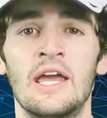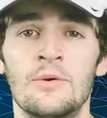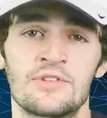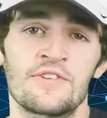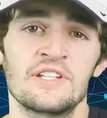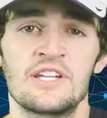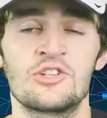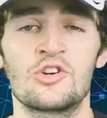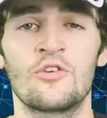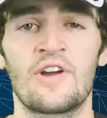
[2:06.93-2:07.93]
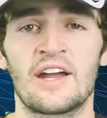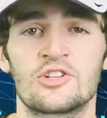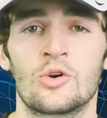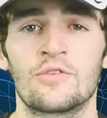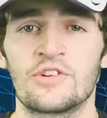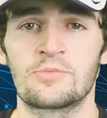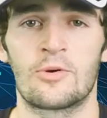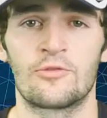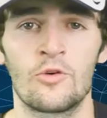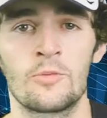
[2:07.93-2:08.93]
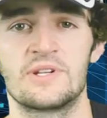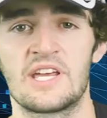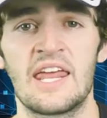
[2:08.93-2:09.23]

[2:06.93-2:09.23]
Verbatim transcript: It was a vintage Novak Djokovic performance,